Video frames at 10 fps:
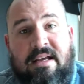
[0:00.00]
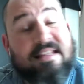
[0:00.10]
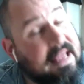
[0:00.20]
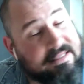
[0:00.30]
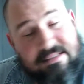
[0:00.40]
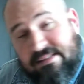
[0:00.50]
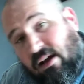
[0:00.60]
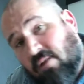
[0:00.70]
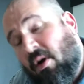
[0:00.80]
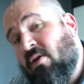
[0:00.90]
Yes,
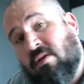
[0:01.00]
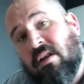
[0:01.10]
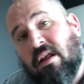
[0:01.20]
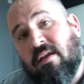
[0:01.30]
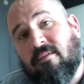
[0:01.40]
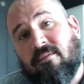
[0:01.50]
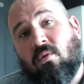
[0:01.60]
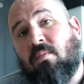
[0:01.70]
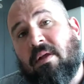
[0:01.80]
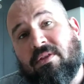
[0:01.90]
I'm only
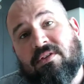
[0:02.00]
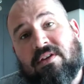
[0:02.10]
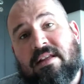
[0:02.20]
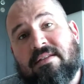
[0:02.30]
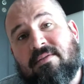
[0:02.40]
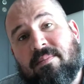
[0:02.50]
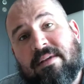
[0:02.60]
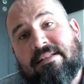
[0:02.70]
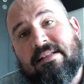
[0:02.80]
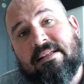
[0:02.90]
4 months into a
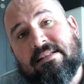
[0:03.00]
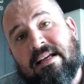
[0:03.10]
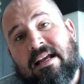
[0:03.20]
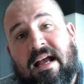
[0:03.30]
business,